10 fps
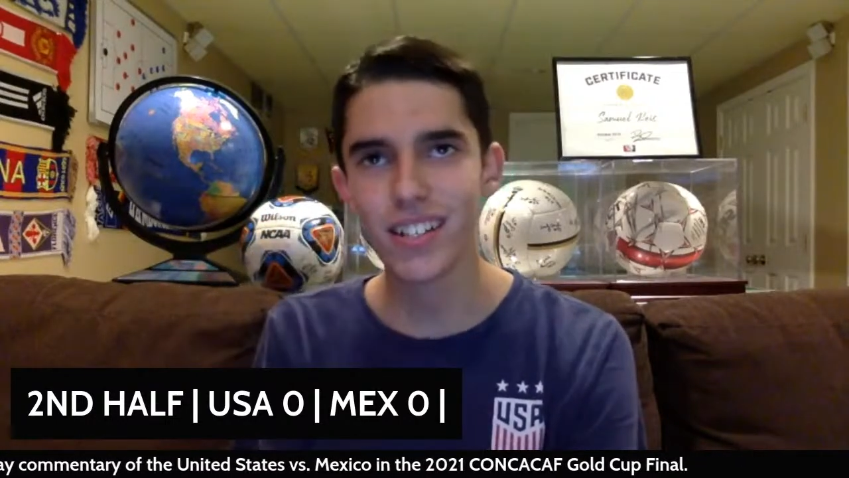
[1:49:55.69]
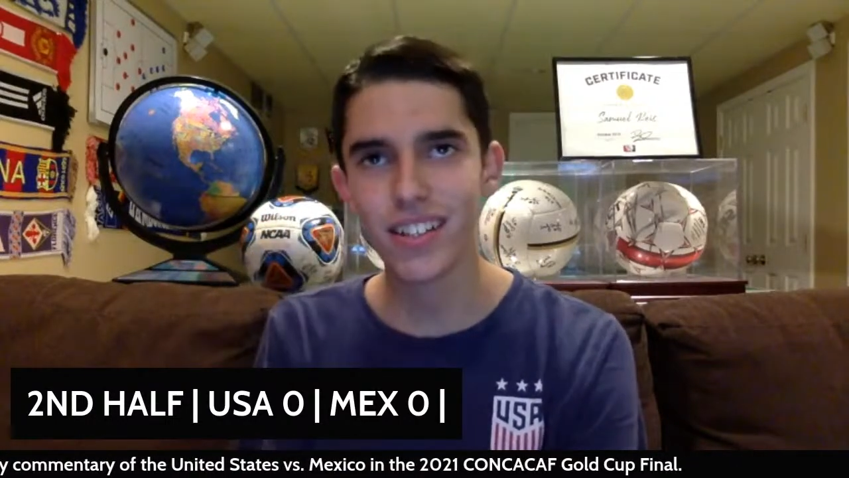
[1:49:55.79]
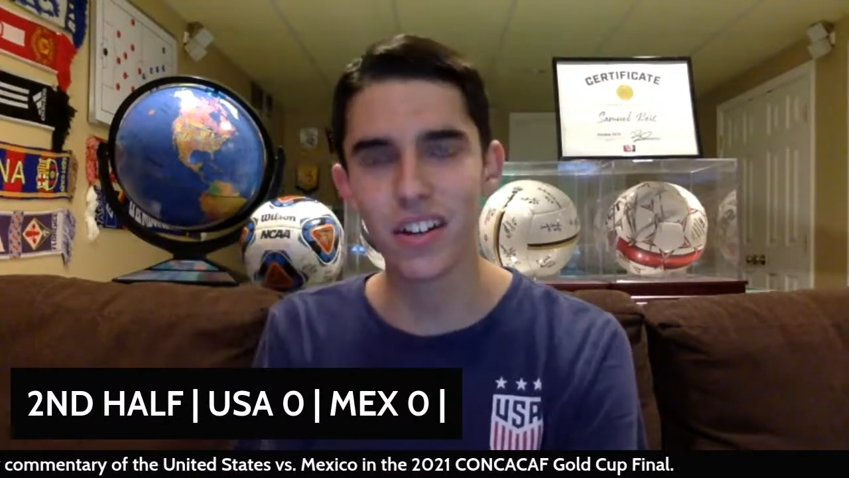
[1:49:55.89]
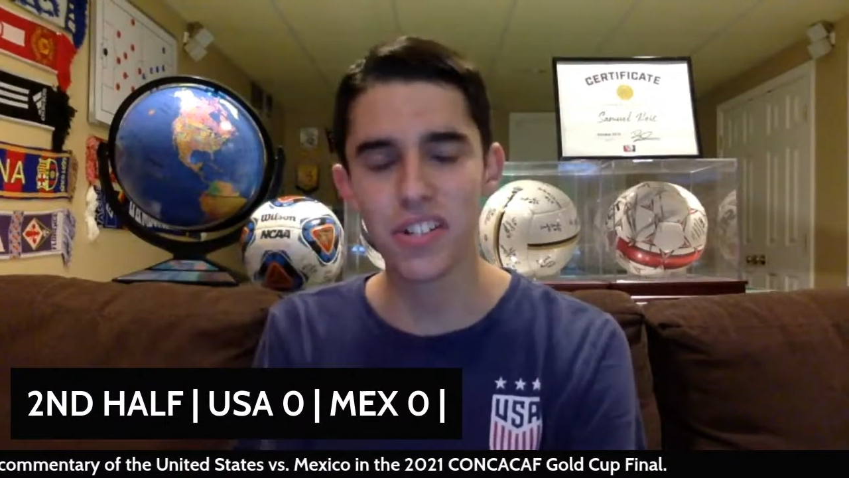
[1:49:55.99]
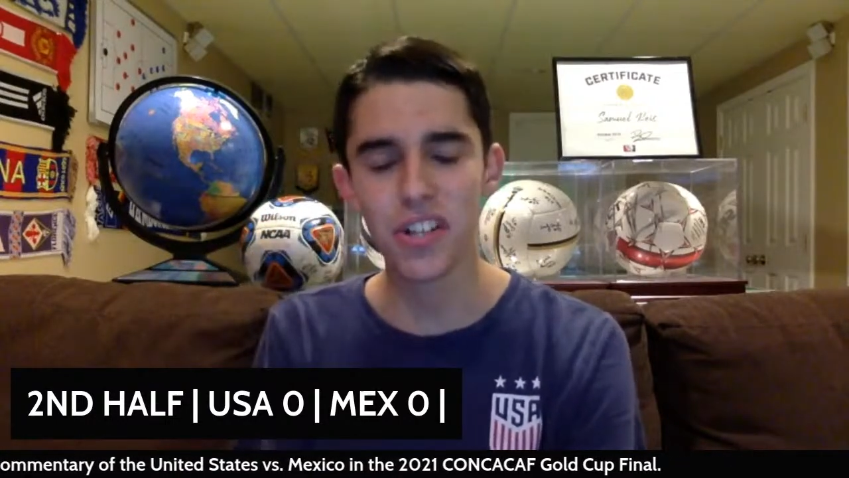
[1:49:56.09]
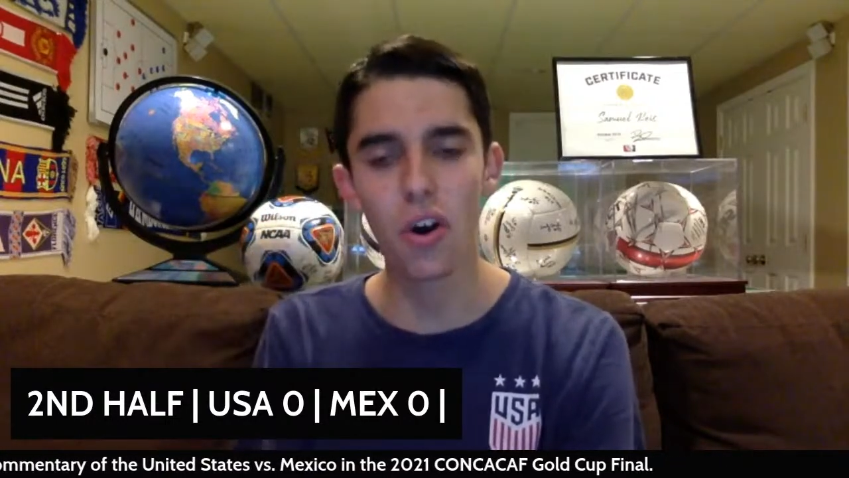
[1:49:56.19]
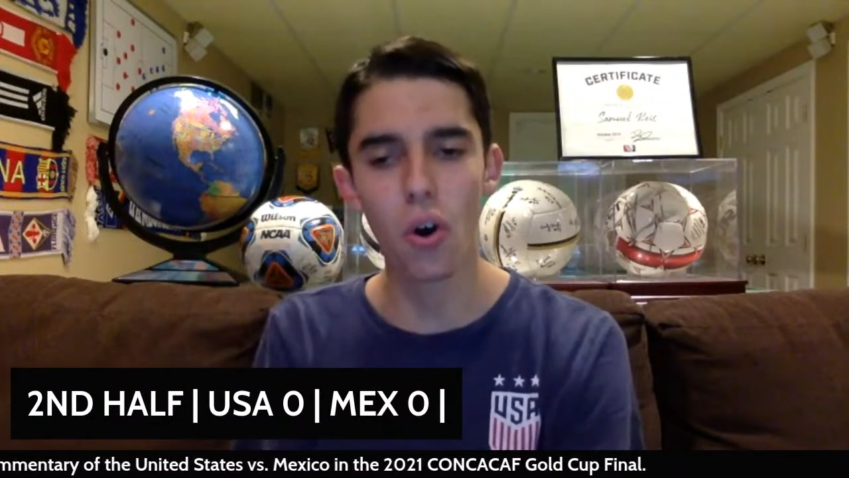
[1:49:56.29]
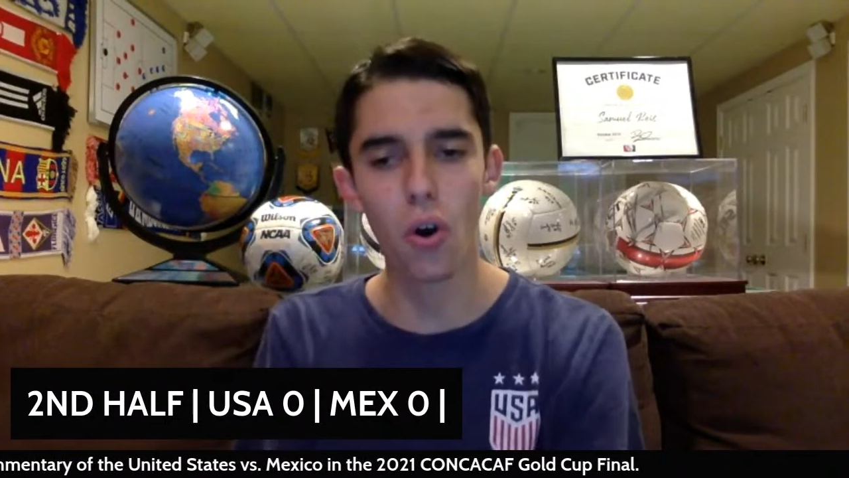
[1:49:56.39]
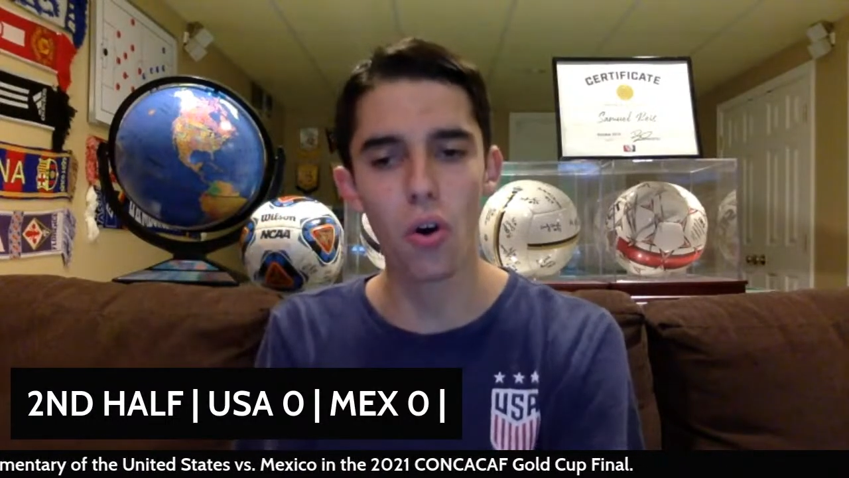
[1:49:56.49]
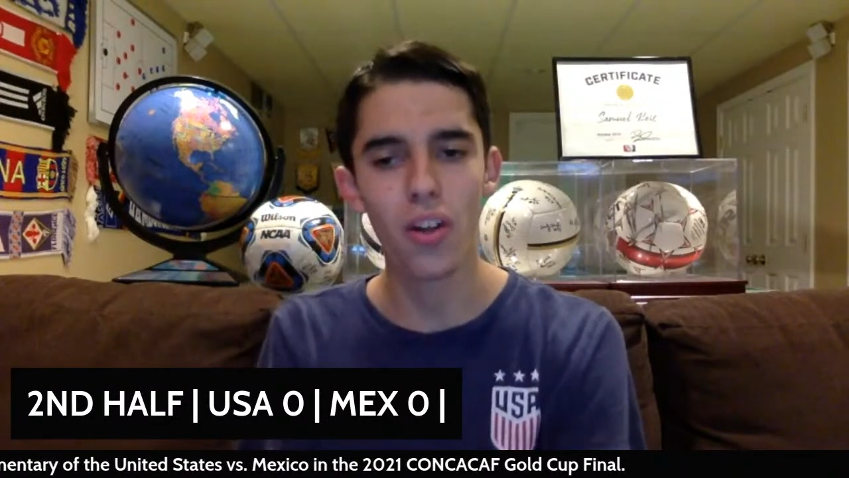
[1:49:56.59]
There's a
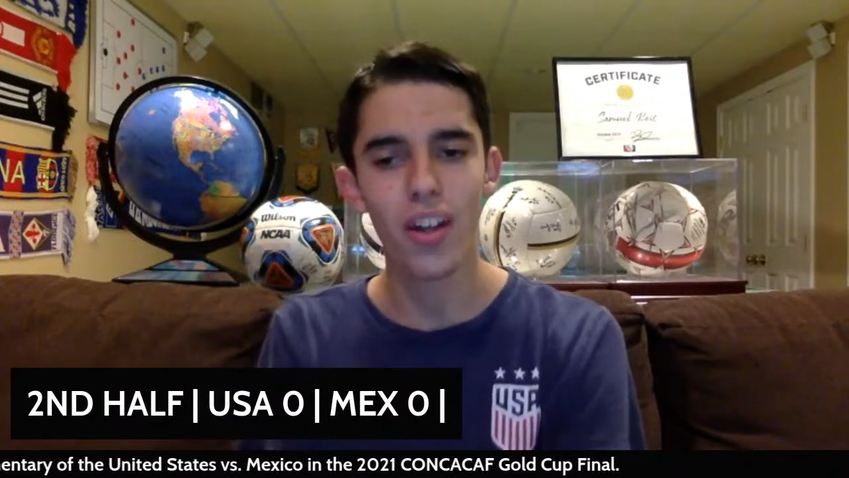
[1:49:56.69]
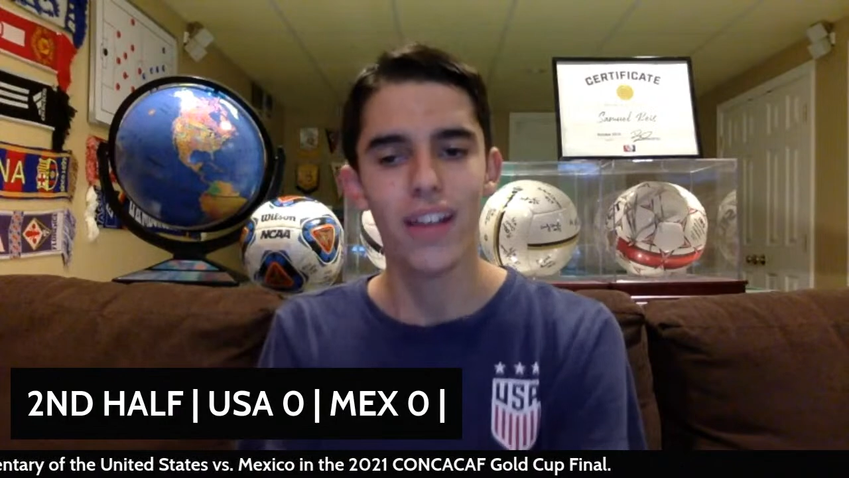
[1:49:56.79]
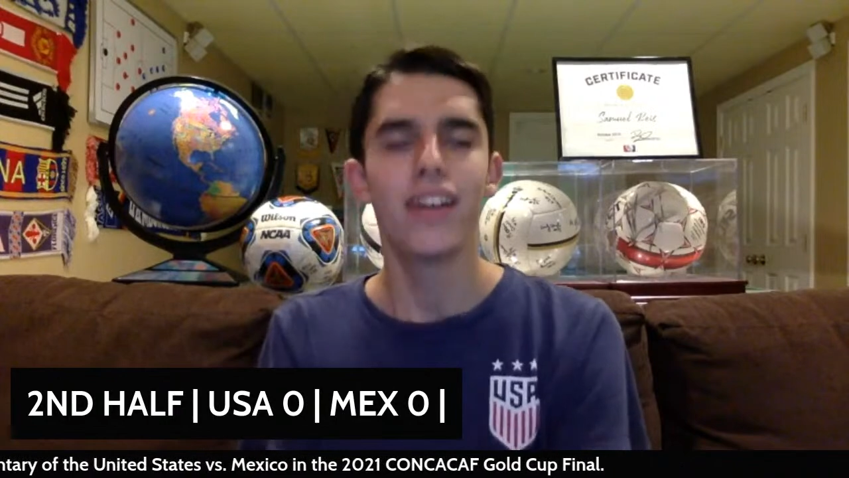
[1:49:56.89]
whole